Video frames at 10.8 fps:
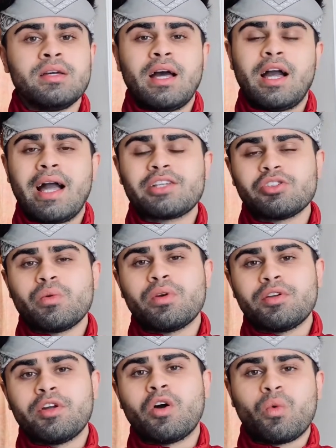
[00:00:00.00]
I actually want
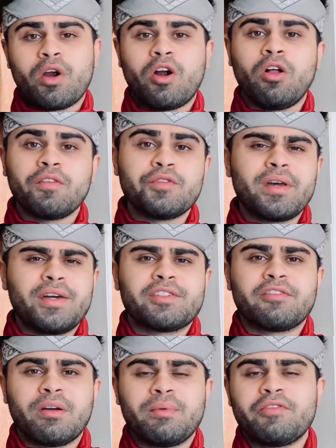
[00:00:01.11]
to know where all of you guys are
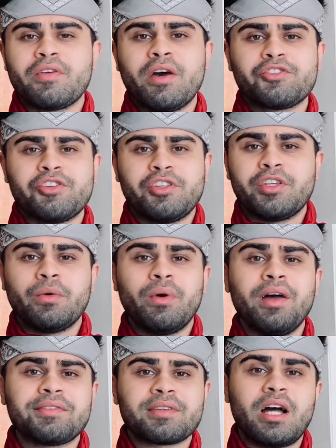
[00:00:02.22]
from. If you guys are in the
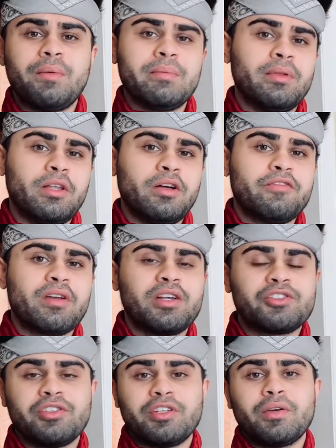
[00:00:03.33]
US, comment below if you
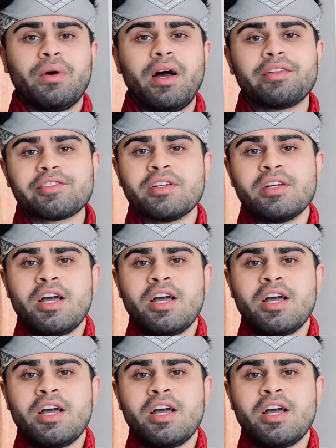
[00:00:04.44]
guys are in the US.